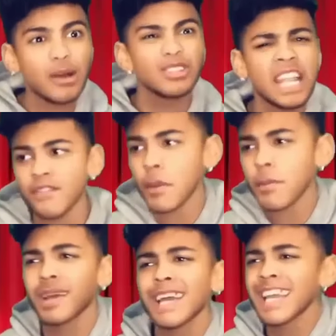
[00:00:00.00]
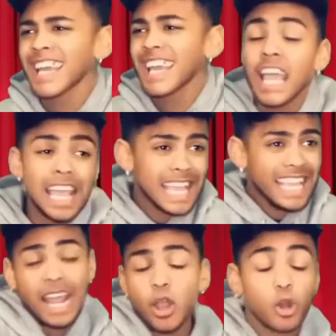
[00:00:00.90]
About 10 of them.
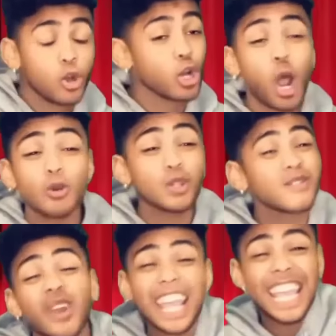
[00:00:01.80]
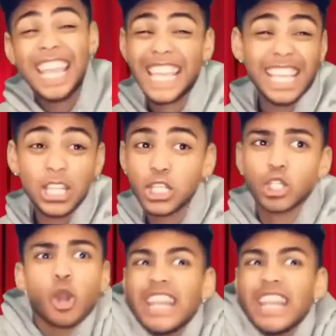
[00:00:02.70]
We now close friends.